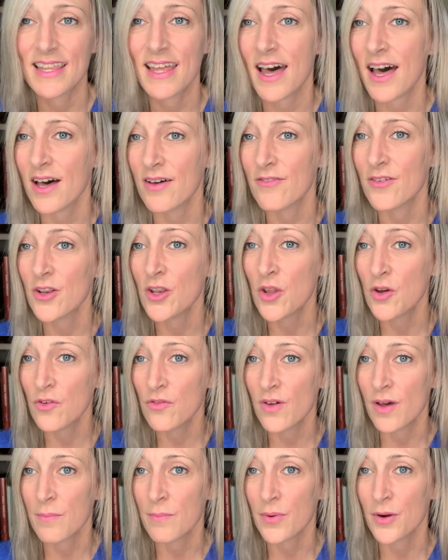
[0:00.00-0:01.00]
of
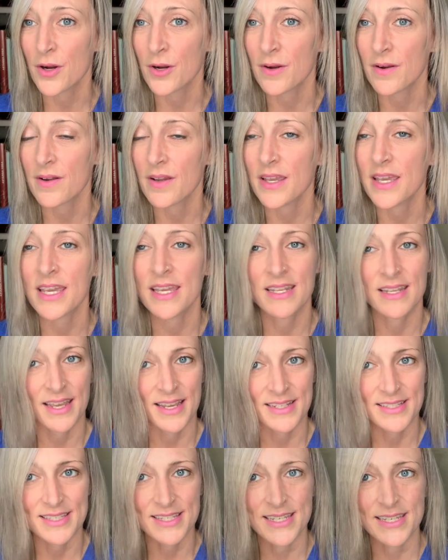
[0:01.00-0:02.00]
November in
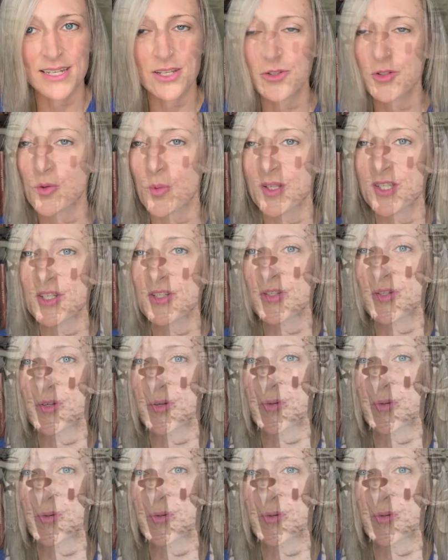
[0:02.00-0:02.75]
1922,